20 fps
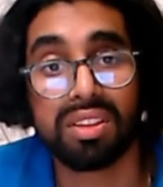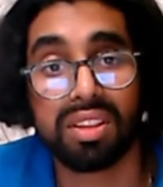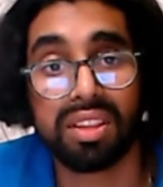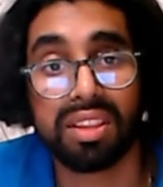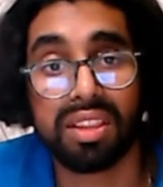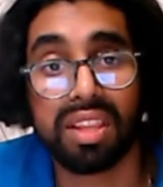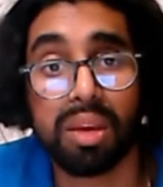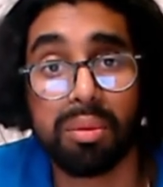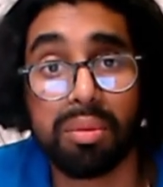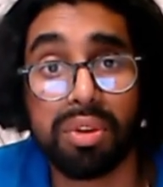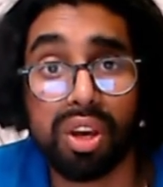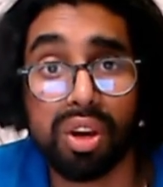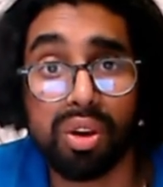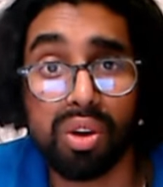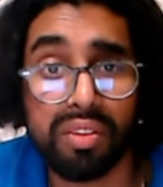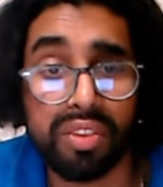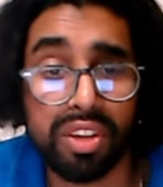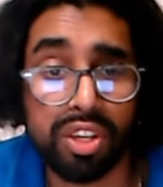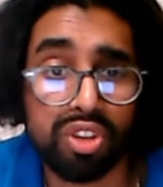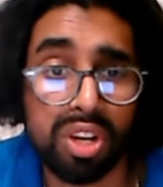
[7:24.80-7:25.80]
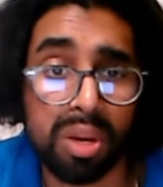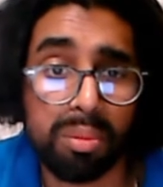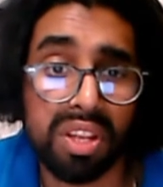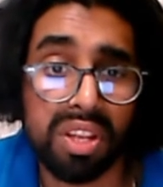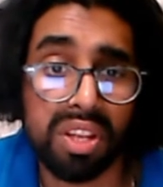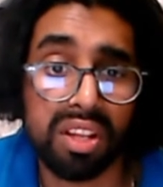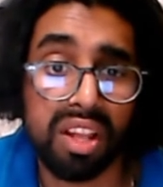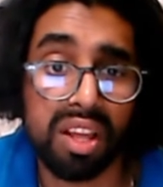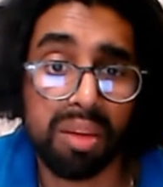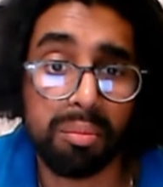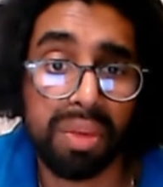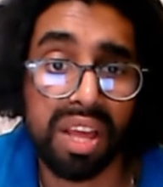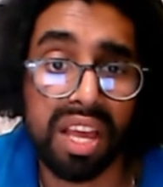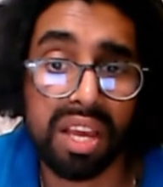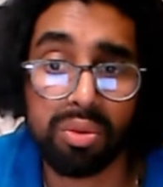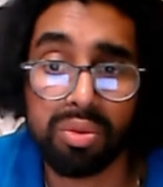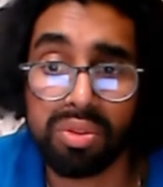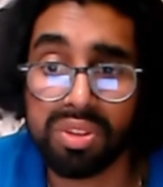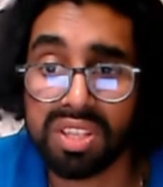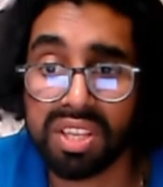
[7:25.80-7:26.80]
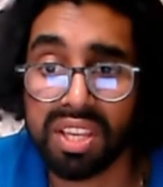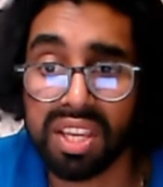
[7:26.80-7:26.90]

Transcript: There we go. I've extrapolated the line backwards